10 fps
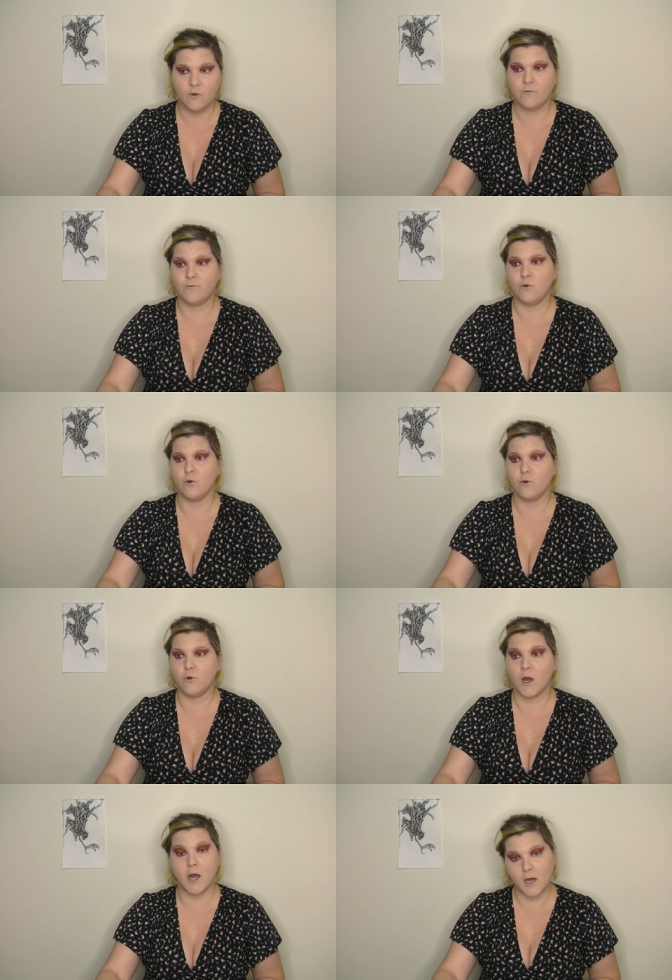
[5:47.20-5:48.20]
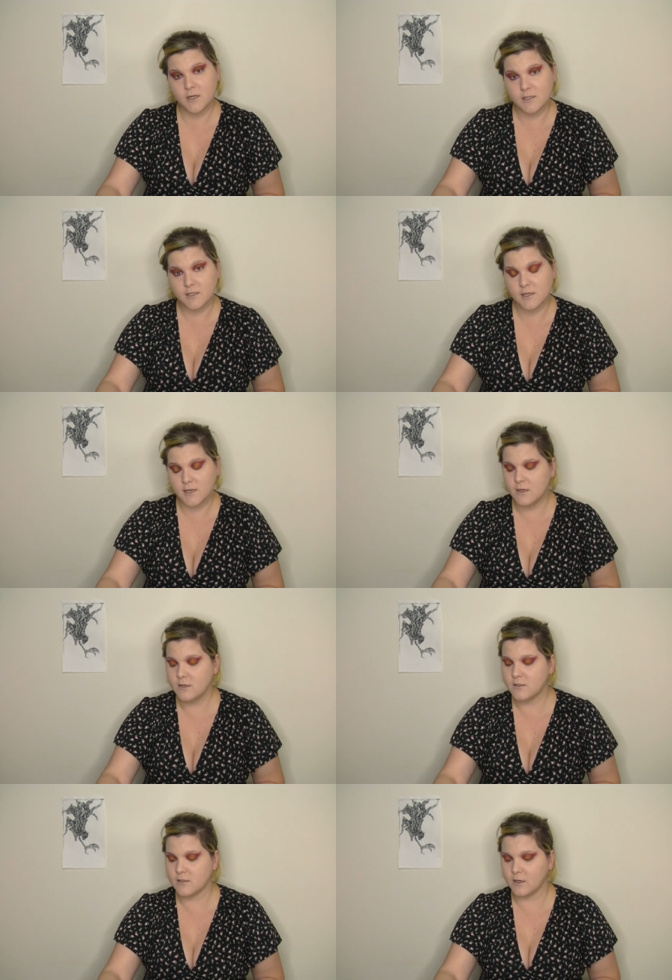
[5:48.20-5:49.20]
for heart
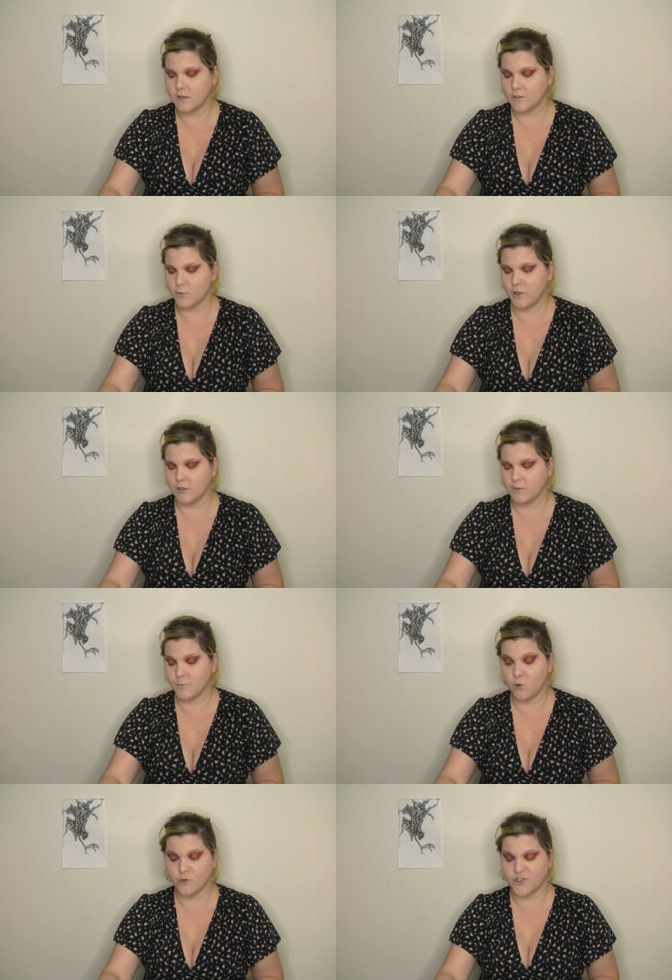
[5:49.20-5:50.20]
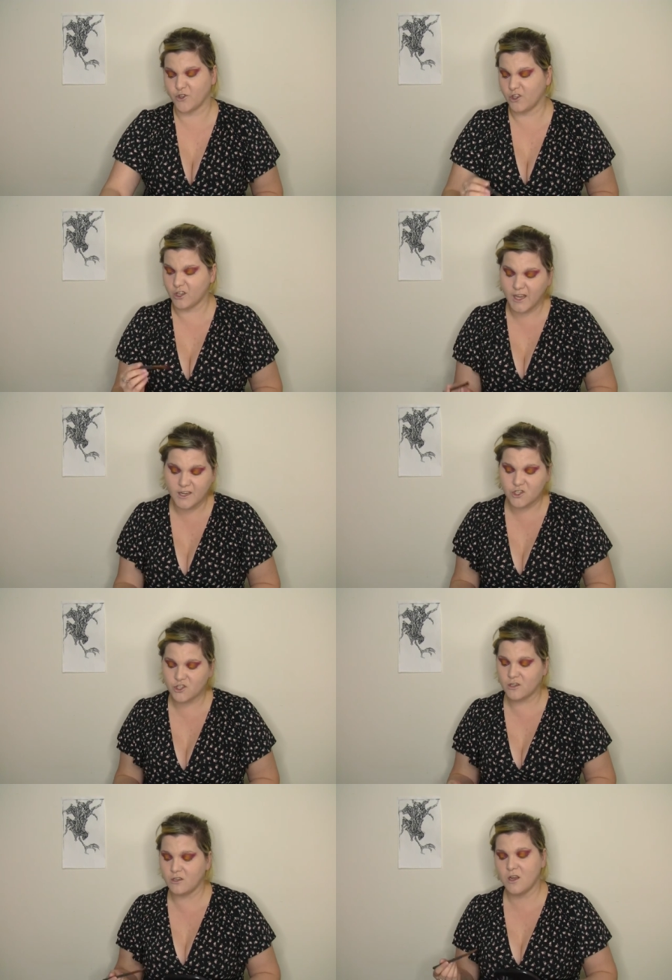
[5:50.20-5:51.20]
disease, as well as poor
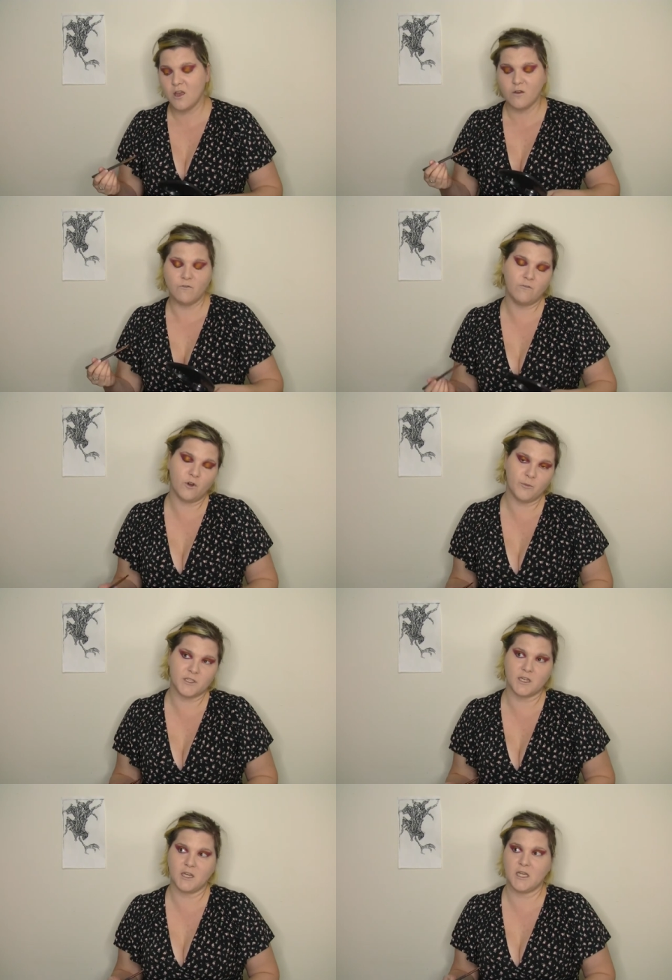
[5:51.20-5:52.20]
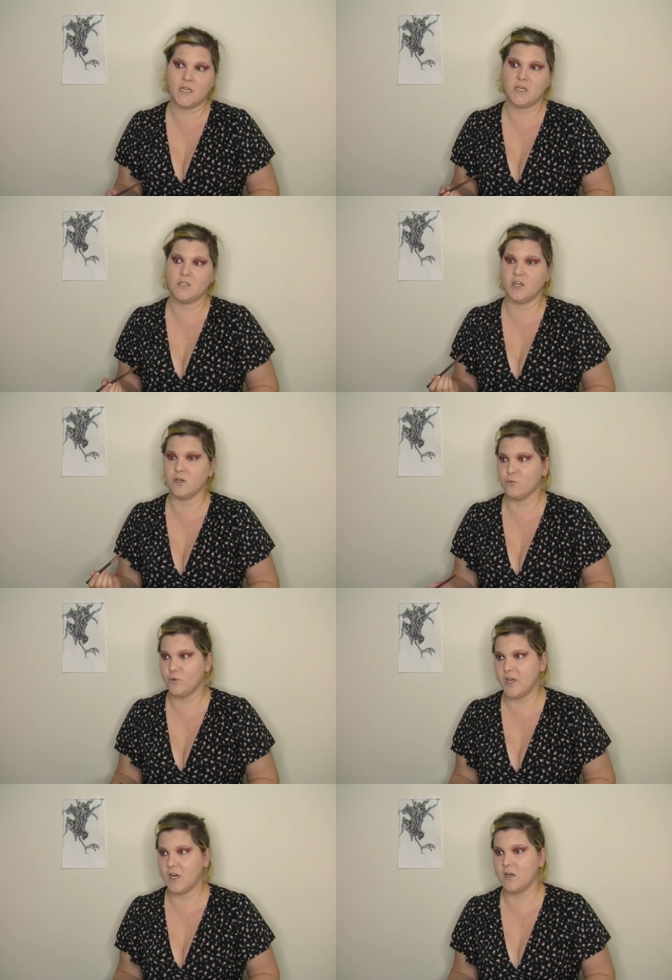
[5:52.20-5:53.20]
circulation, vomiting,
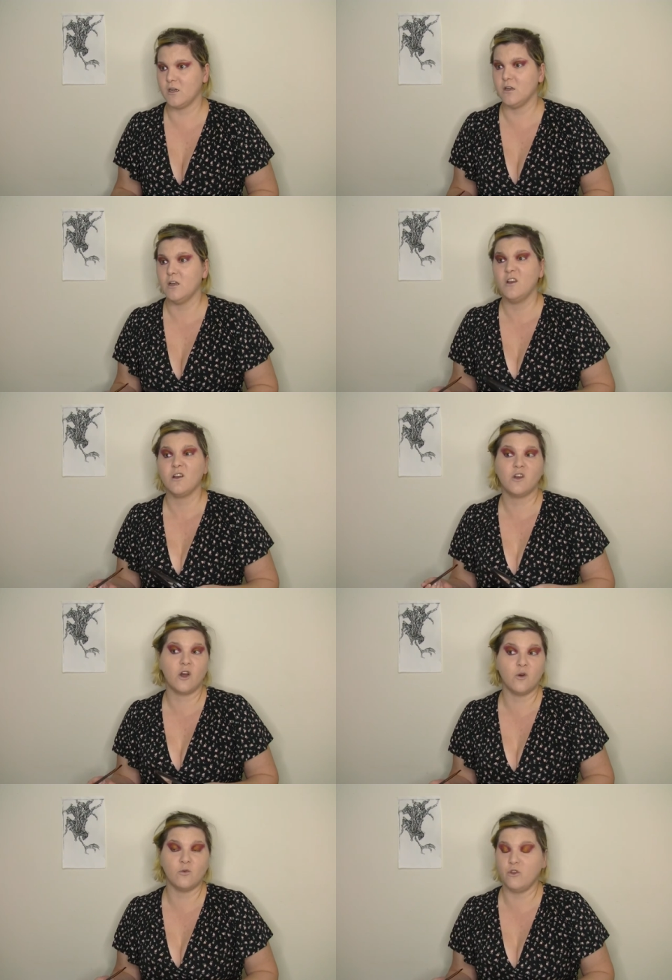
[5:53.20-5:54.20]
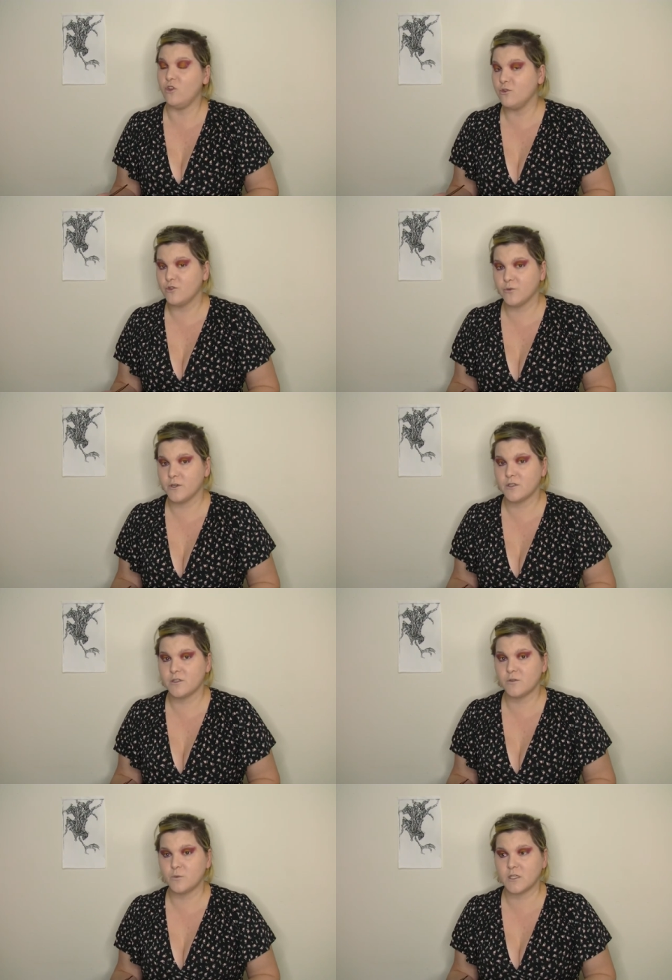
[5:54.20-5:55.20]
diarrhea, cold
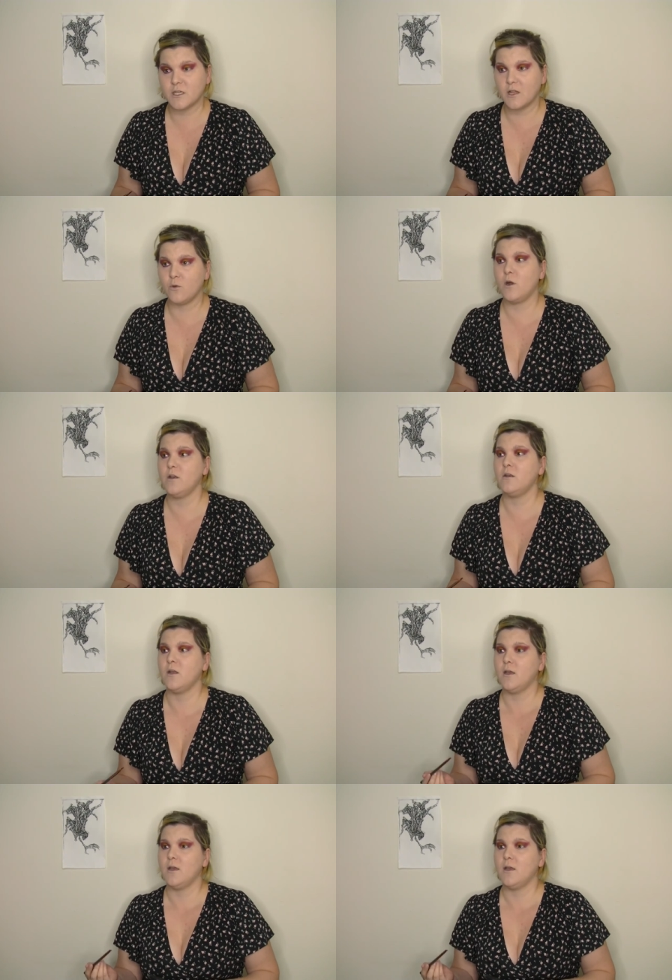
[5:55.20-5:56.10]
uterus was another one